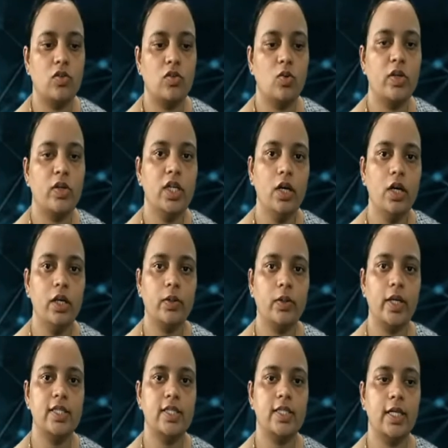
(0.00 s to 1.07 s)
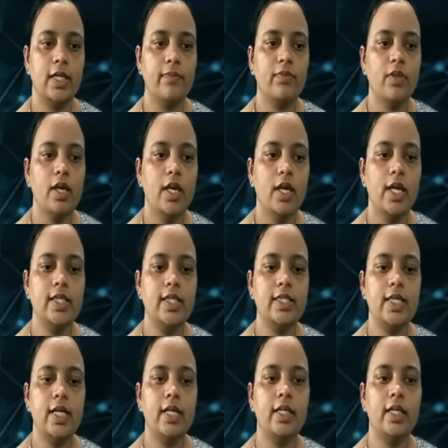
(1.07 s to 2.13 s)
So here you can see
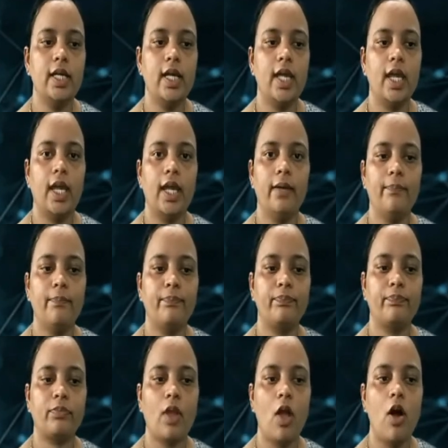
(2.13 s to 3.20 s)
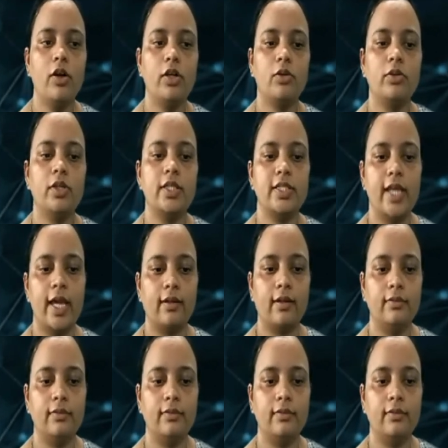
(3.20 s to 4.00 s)
insert A onto the stack.